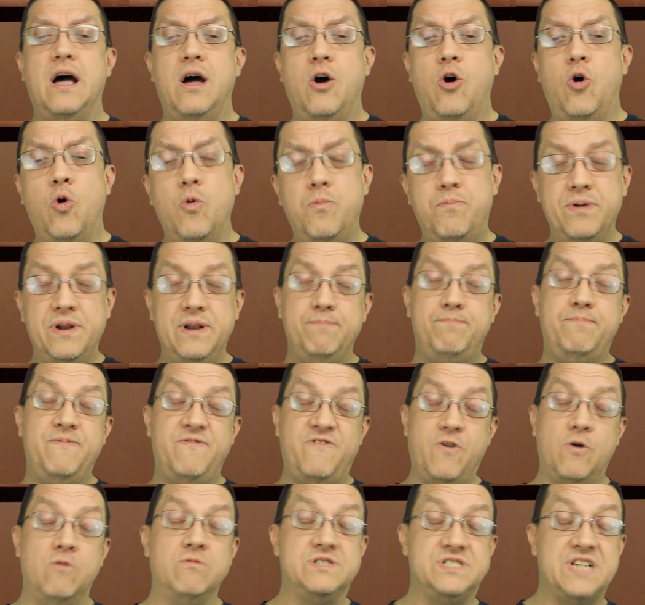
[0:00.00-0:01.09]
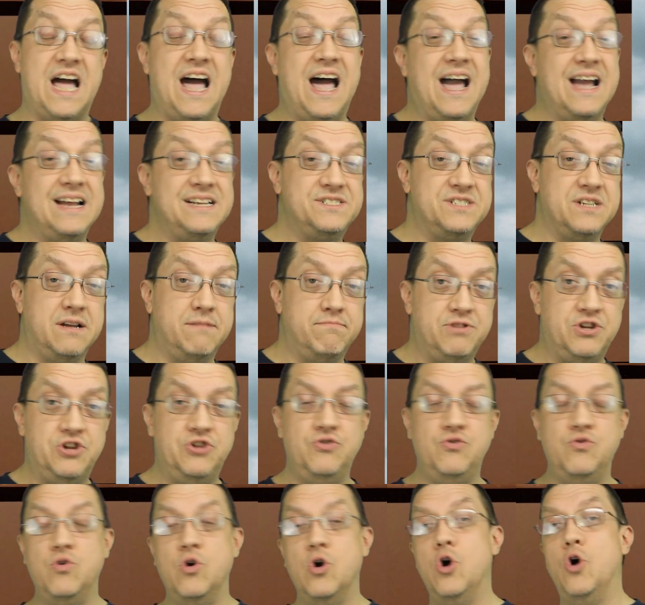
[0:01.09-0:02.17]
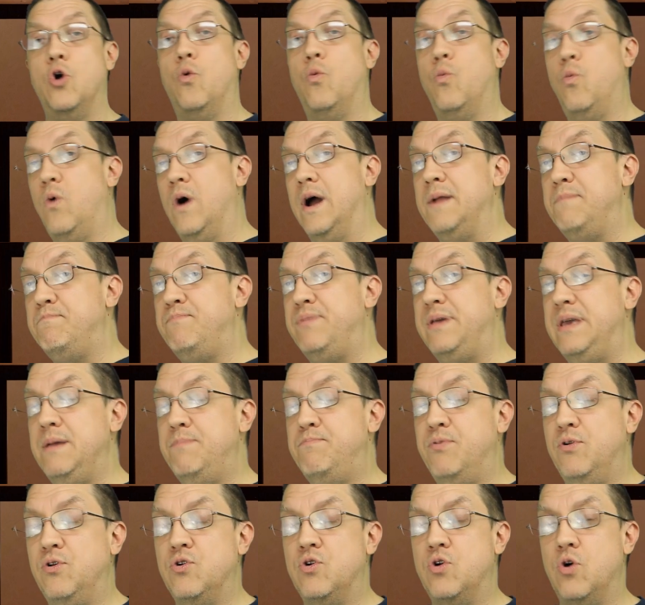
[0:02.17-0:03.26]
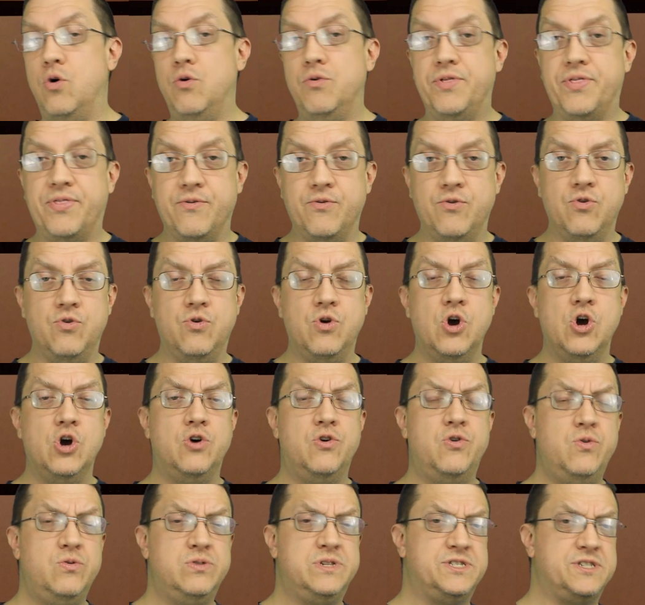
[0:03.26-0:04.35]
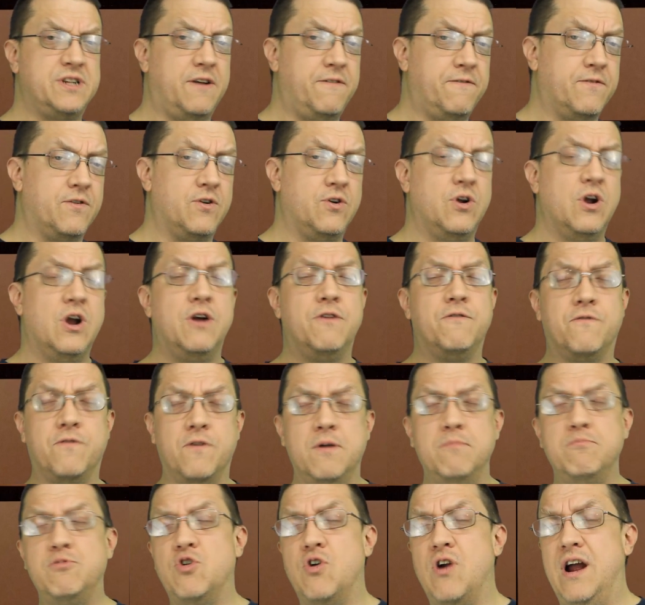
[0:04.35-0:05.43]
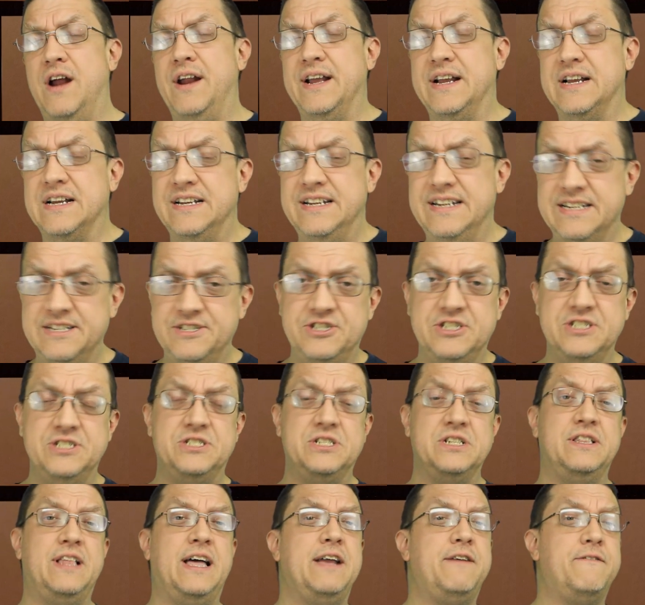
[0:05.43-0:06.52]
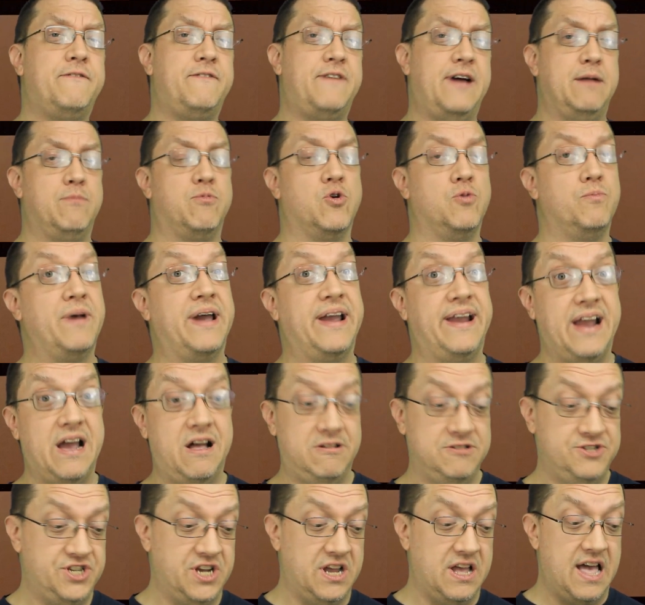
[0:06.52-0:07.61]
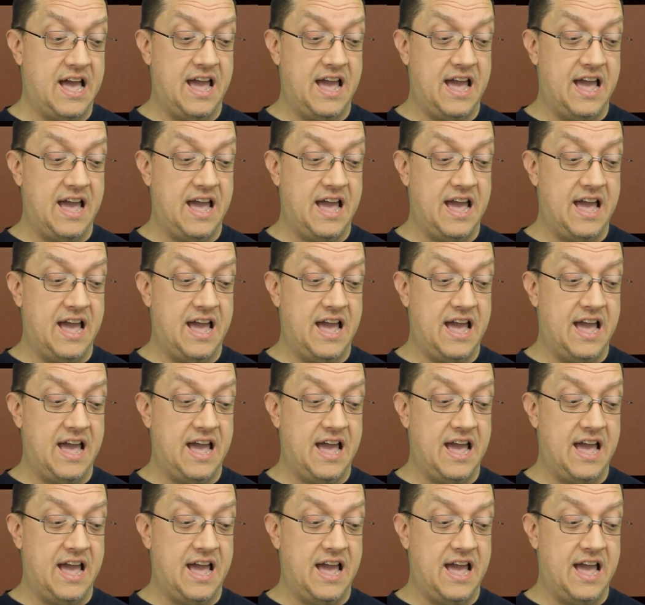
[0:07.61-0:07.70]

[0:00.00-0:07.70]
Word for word: open folks' eyes up to what people go through who suffer from chronic conditions like fibromyalgia.